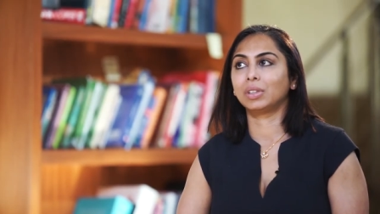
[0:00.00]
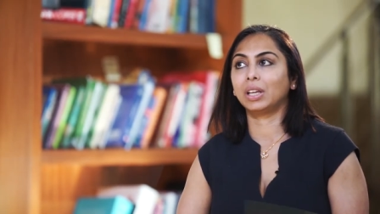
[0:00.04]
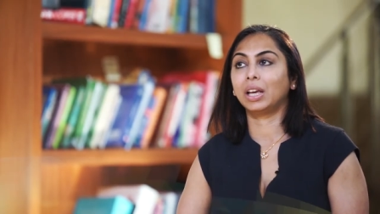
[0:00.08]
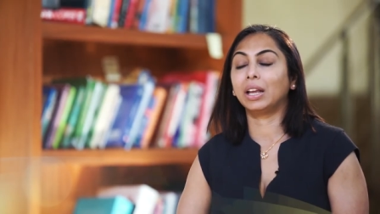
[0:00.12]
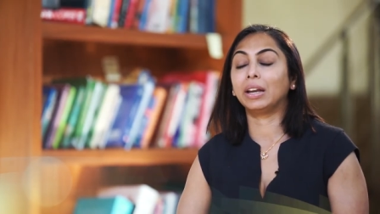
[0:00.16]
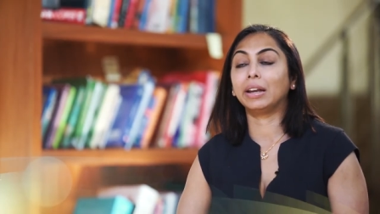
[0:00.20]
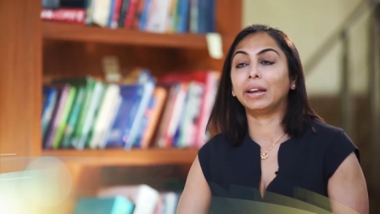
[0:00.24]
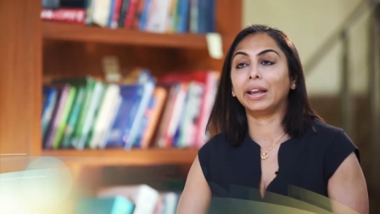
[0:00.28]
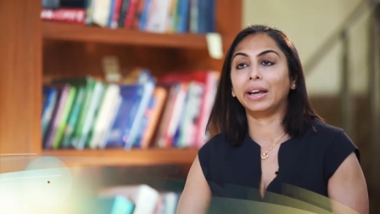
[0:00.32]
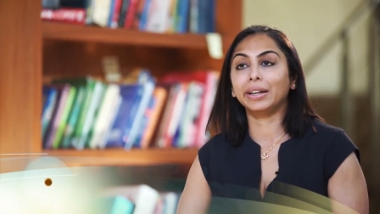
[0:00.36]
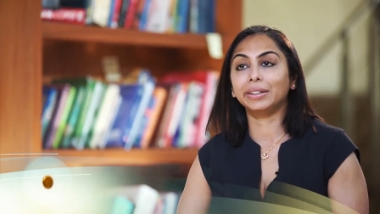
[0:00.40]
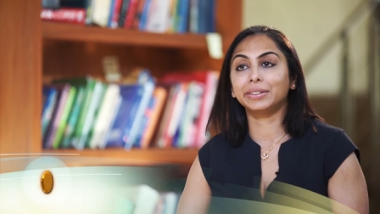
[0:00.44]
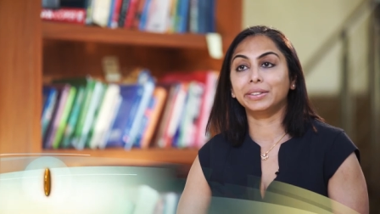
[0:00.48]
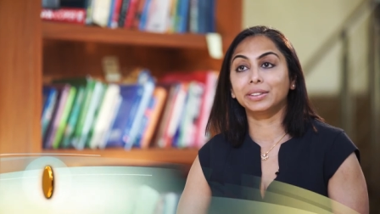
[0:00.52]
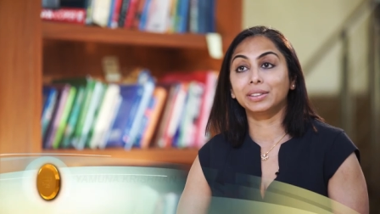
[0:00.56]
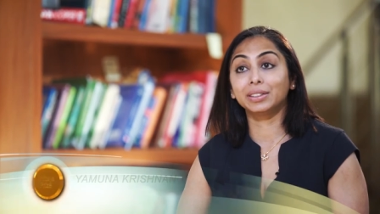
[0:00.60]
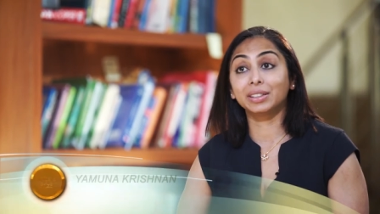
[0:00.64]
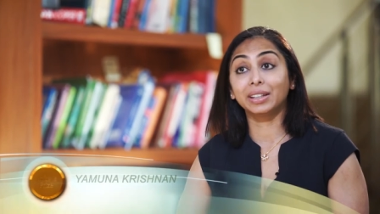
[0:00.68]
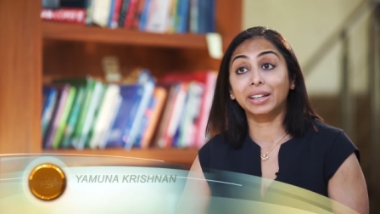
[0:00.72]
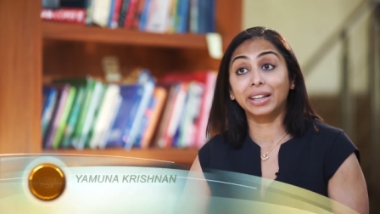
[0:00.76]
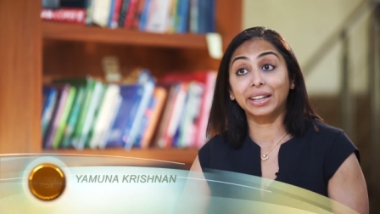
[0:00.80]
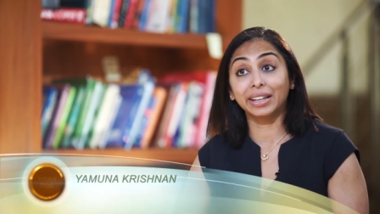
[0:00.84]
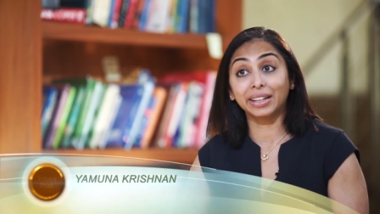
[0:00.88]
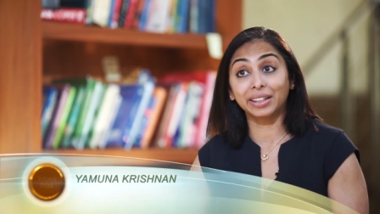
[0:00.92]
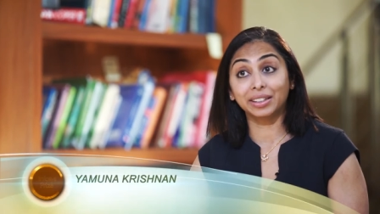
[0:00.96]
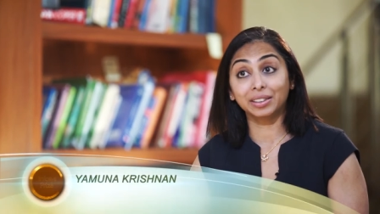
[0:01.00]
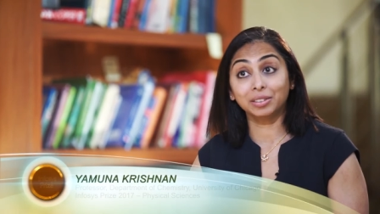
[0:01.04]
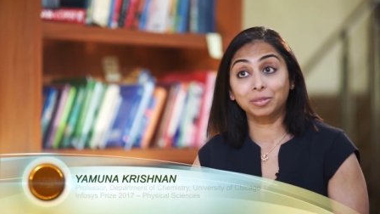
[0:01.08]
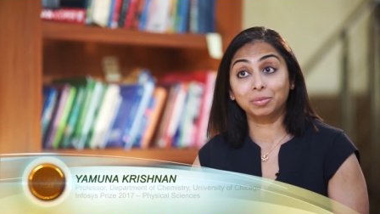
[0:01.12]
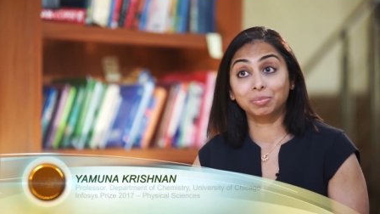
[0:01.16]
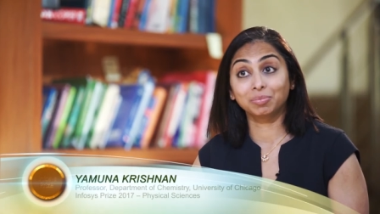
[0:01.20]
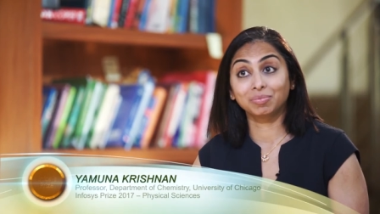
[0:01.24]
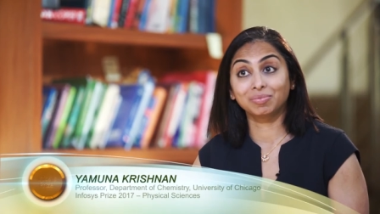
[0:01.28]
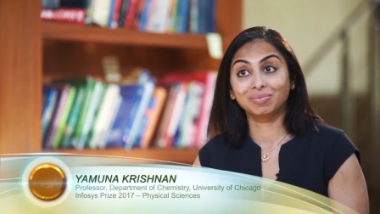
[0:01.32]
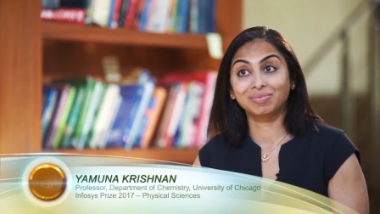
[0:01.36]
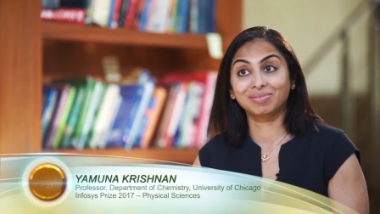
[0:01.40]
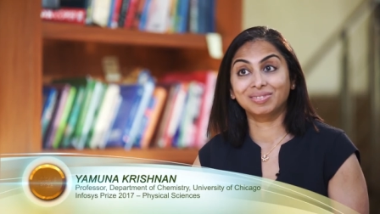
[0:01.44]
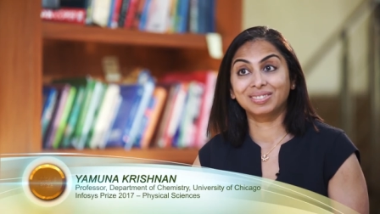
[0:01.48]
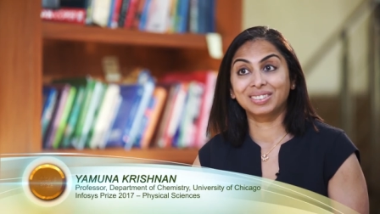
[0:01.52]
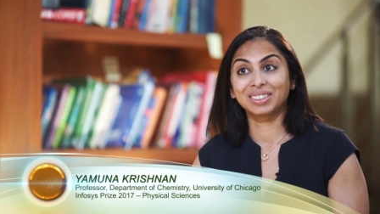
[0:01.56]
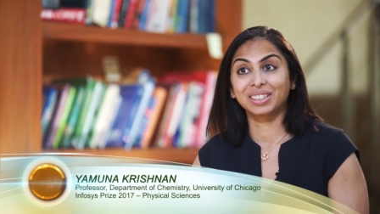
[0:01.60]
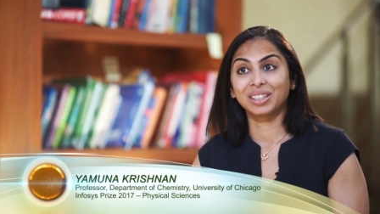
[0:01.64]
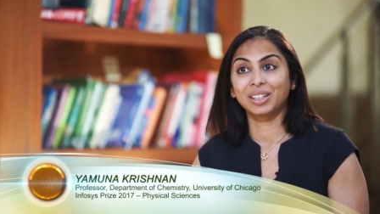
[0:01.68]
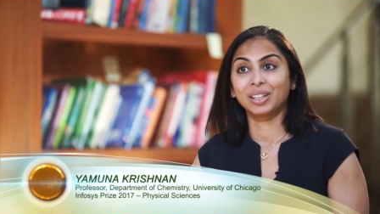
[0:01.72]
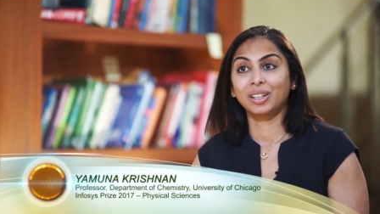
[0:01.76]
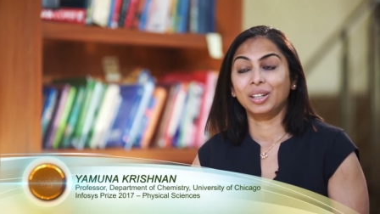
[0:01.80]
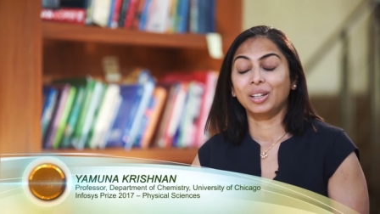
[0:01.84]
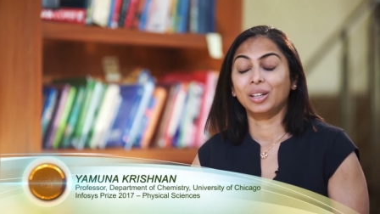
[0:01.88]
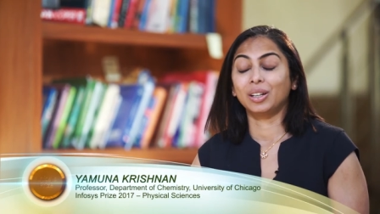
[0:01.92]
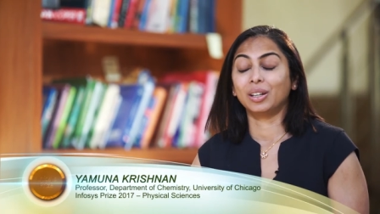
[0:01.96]
enlightened era
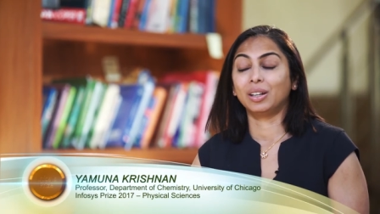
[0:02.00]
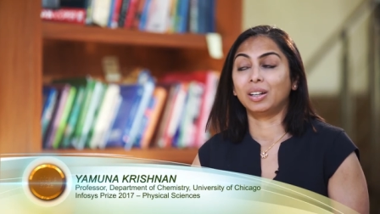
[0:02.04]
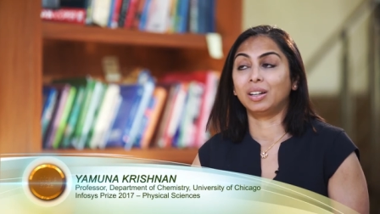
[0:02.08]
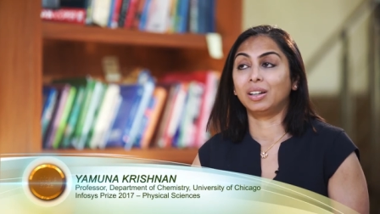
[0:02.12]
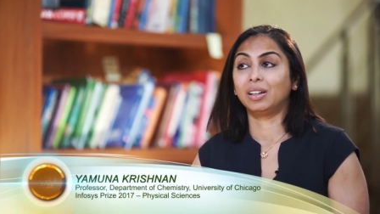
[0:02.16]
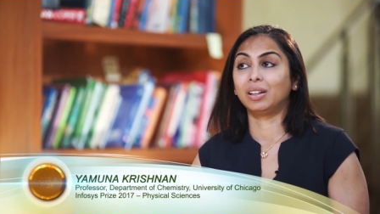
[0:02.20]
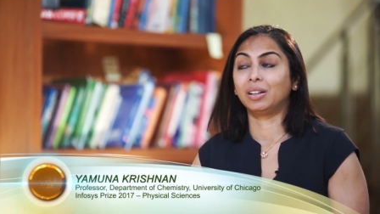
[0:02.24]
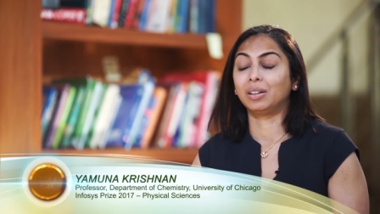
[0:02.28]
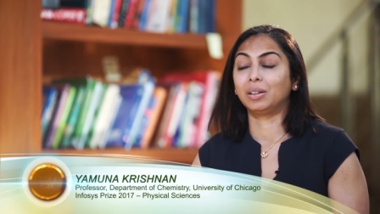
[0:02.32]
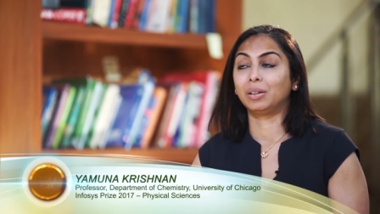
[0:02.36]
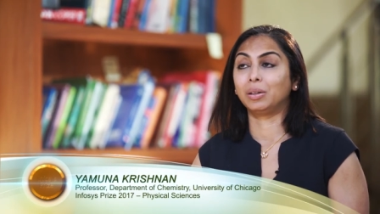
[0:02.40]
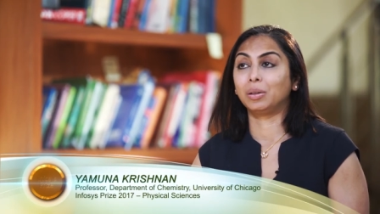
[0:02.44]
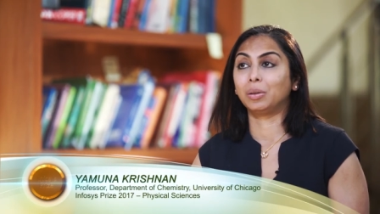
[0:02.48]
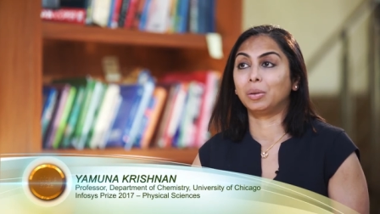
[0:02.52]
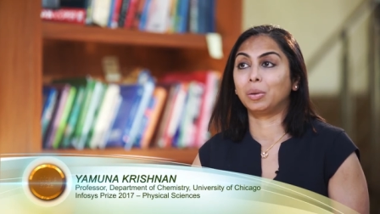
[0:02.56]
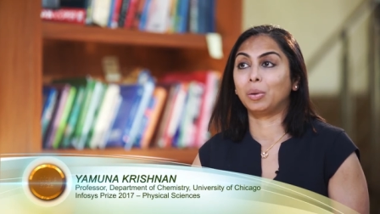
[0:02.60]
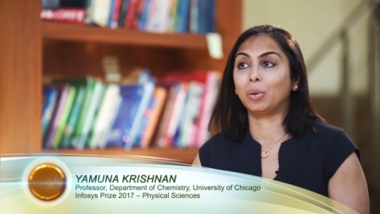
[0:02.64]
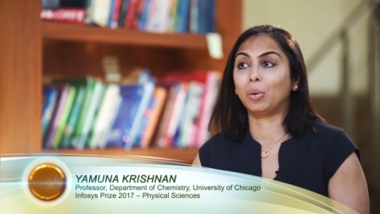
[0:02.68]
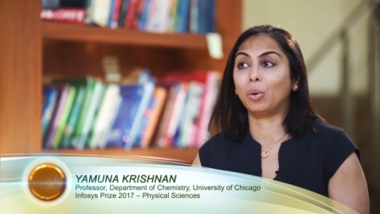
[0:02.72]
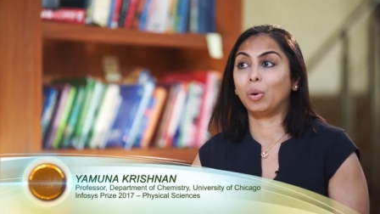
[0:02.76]
uh,